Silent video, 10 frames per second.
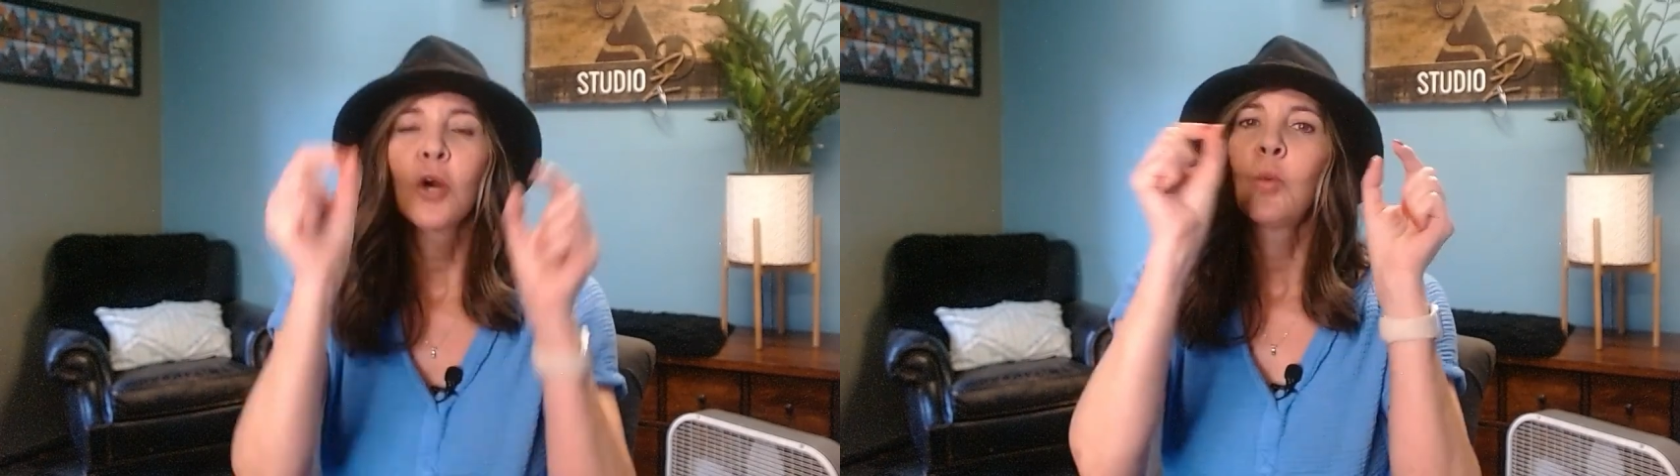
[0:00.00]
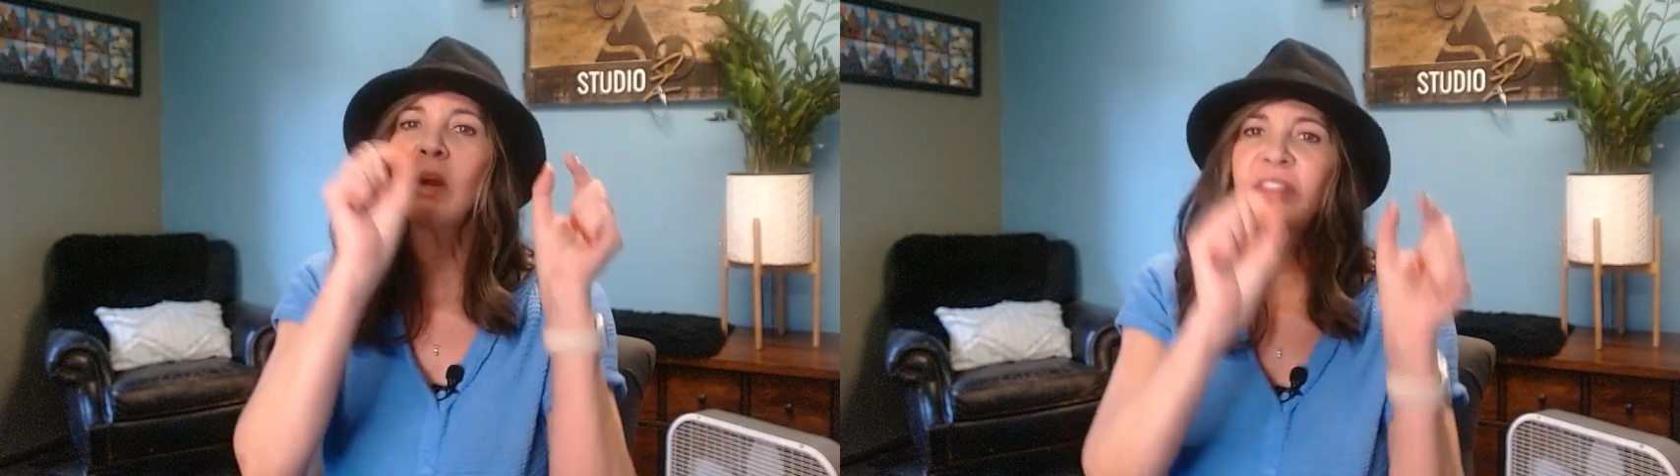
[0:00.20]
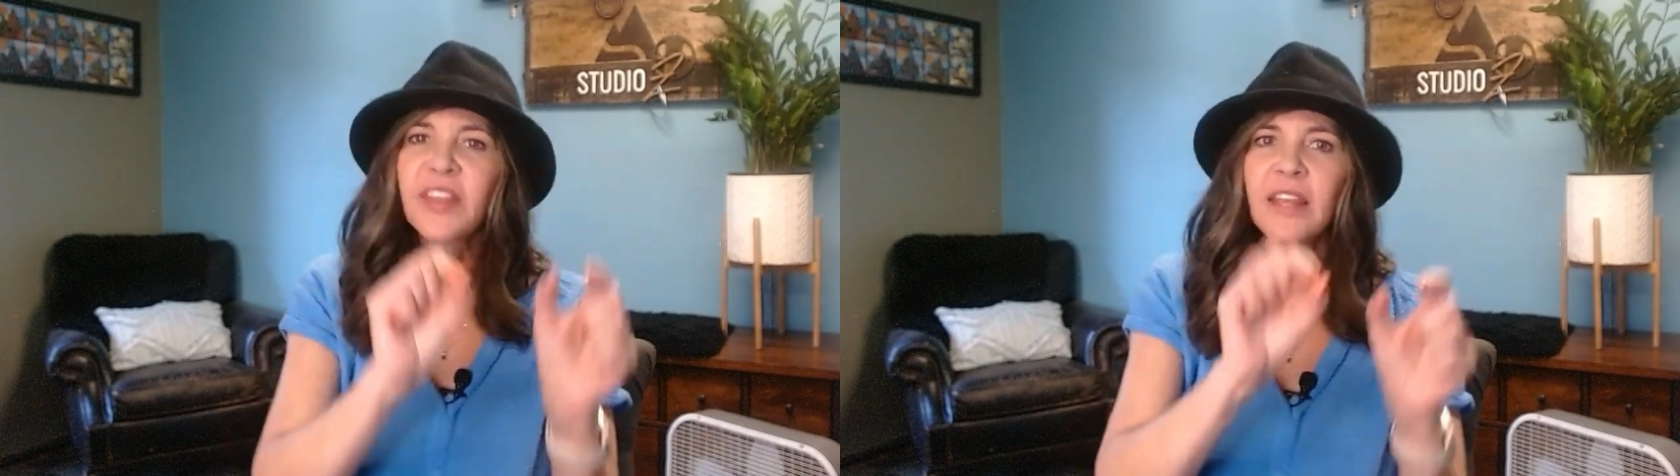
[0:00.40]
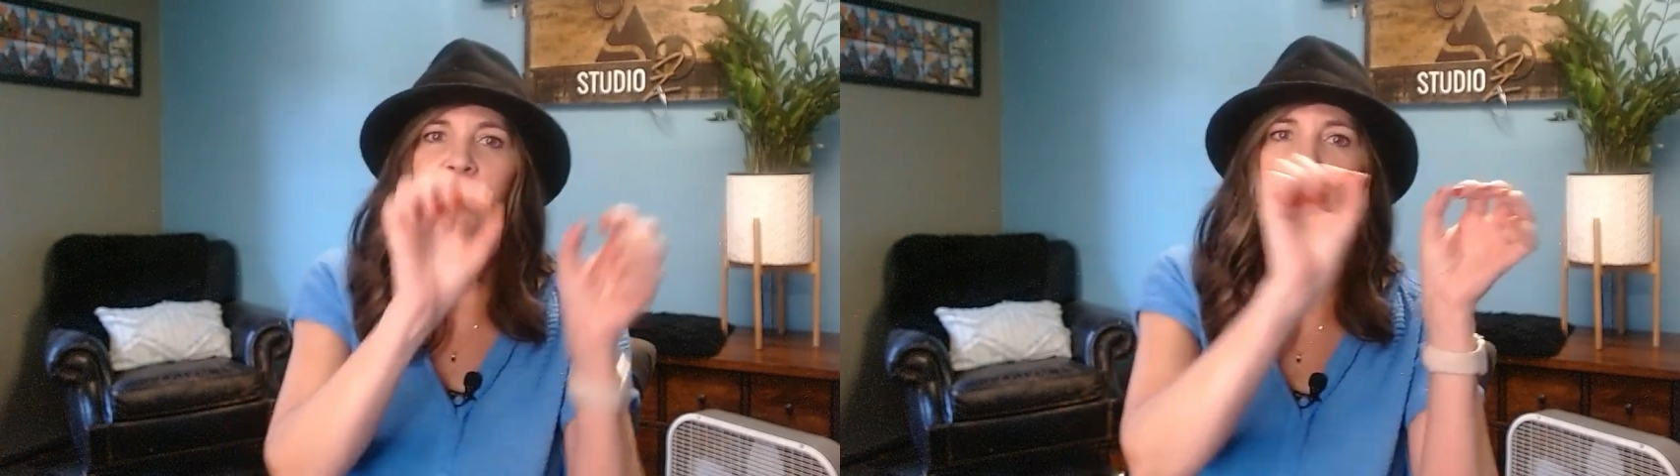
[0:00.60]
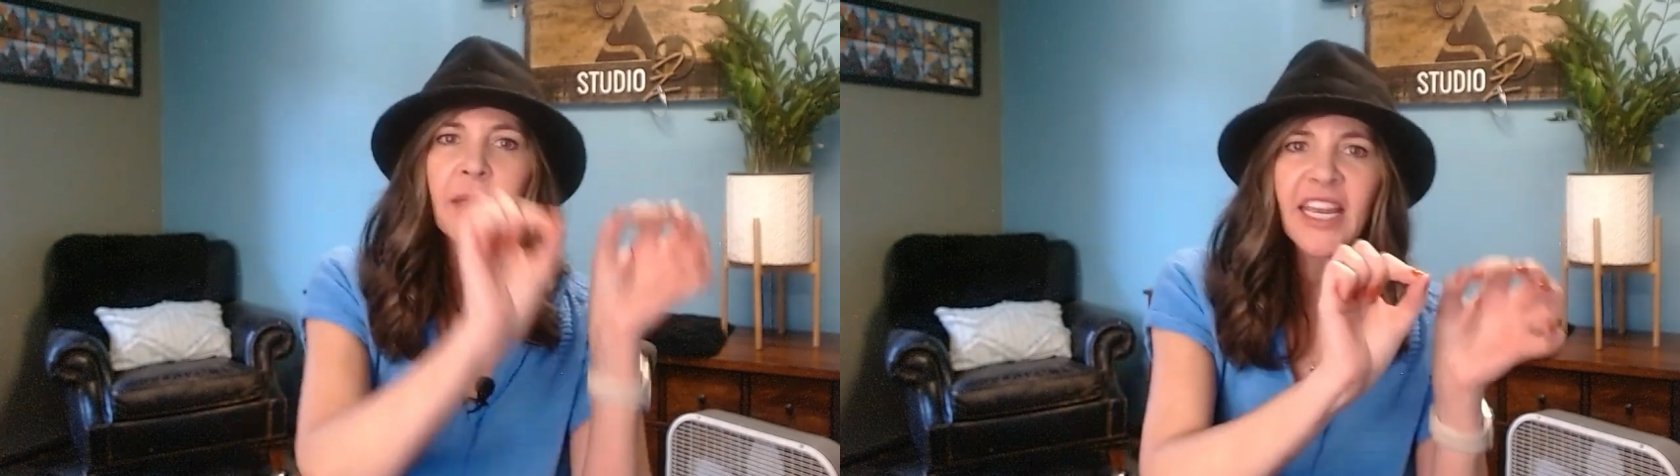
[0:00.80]

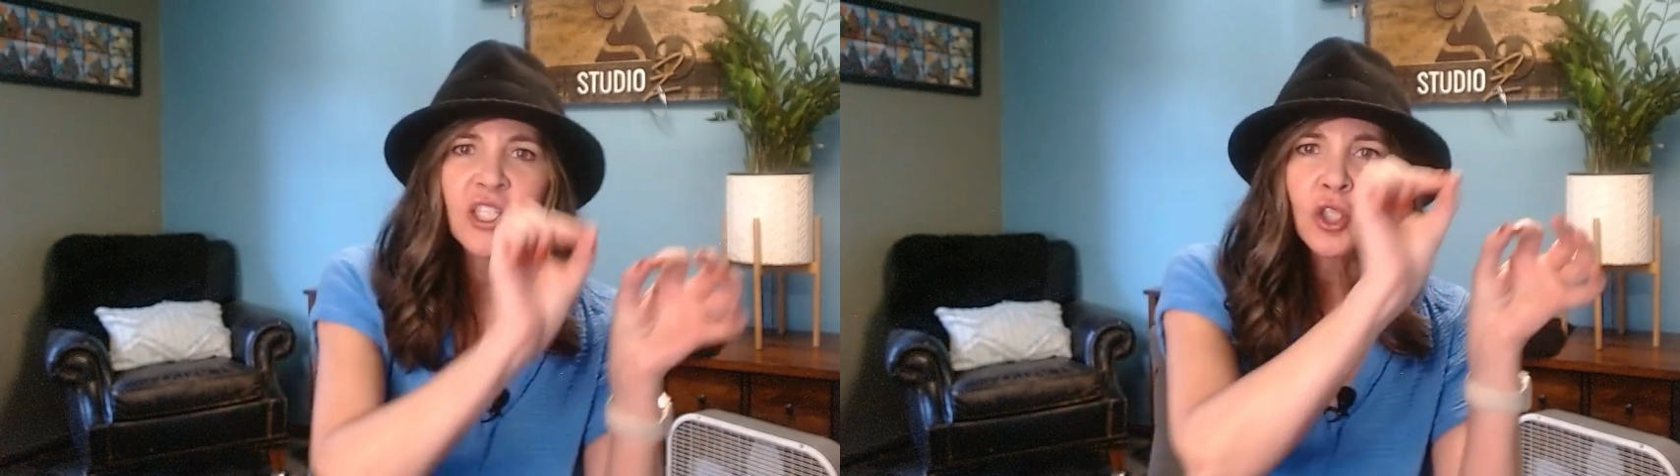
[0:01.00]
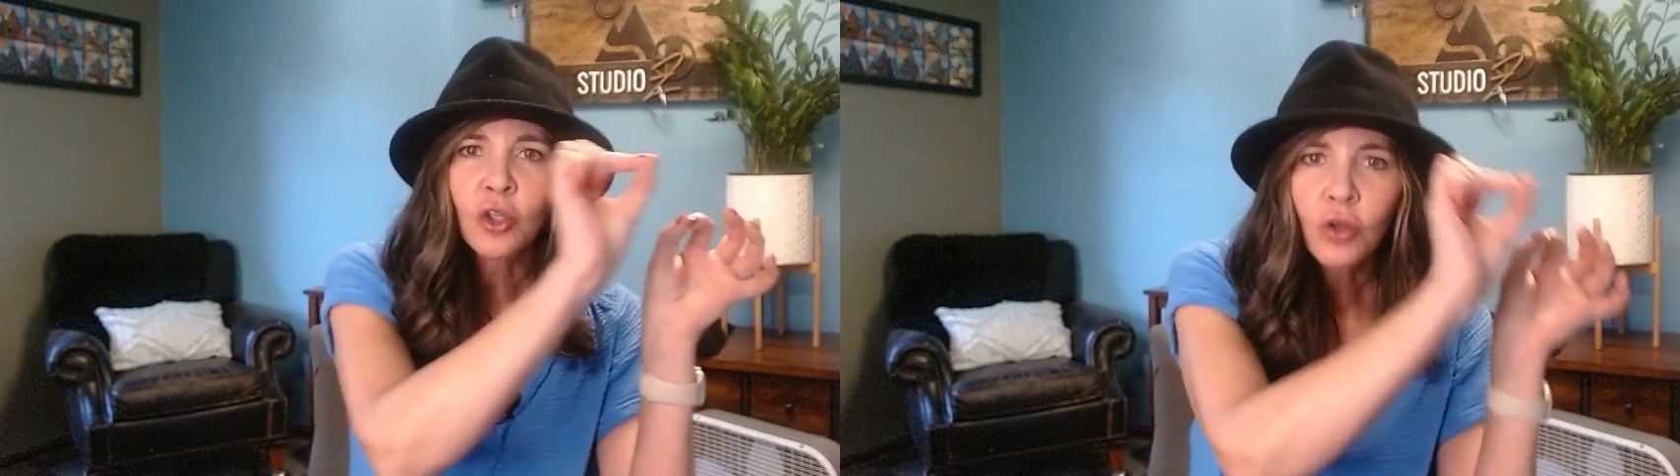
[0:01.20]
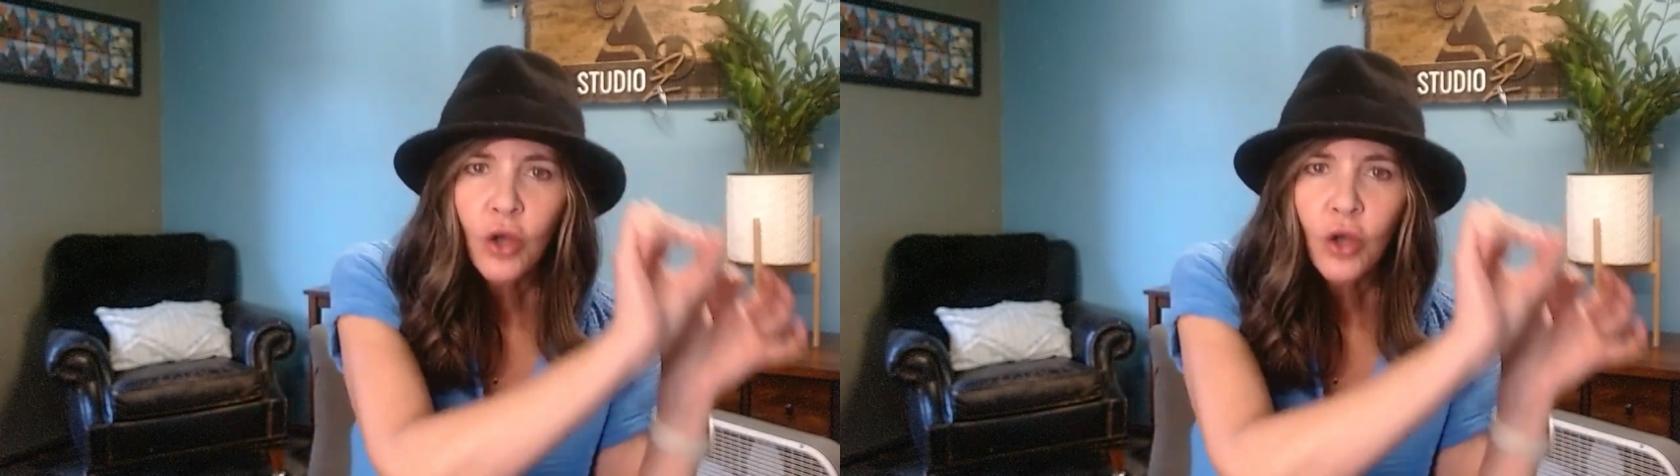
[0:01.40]
within the magical